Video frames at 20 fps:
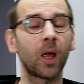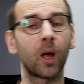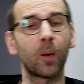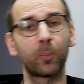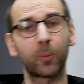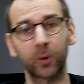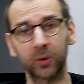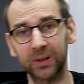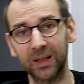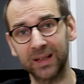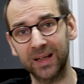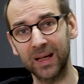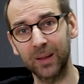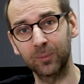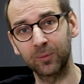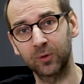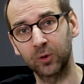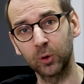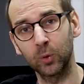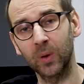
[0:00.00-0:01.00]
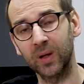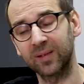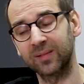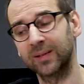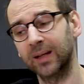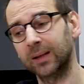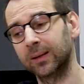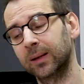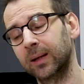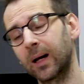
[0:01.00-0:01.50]

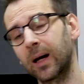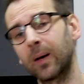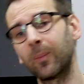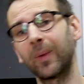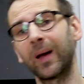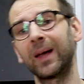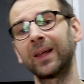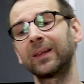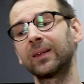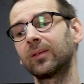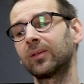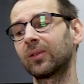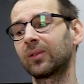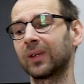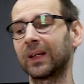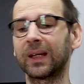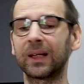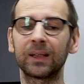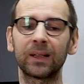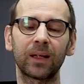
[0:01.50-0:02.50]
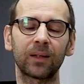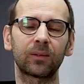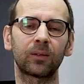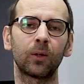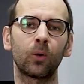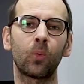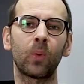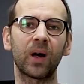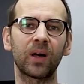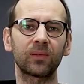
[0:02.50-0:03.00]
portalgamesus.com, and this is
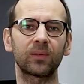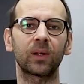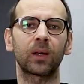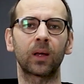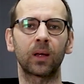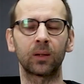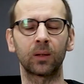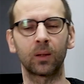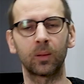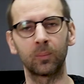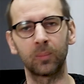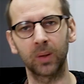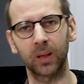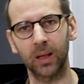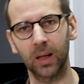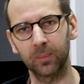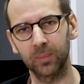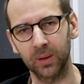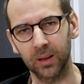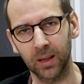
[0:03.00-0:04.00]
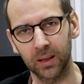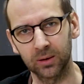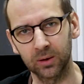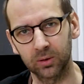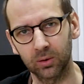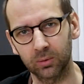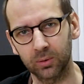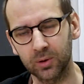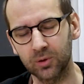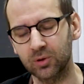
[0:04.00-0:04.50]
Ignacio once again becoming
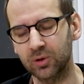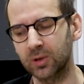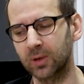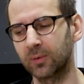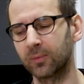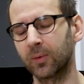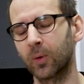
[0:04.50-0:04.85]
editor-in-chief.